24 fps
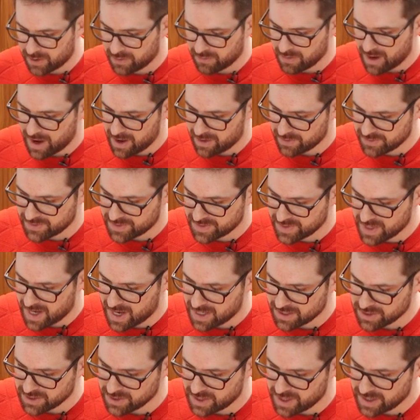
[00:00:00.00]
ground
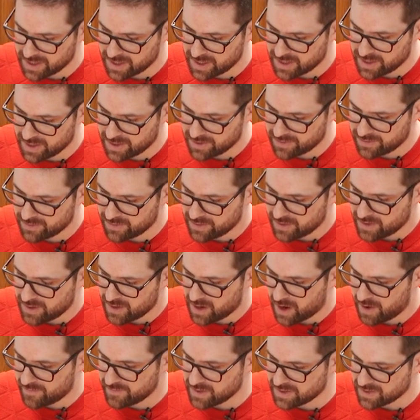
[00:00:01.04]
saturated. And
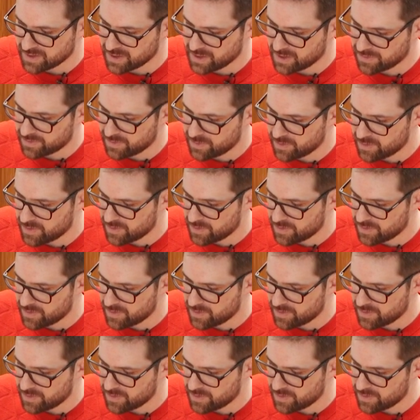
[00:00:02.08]
obviously,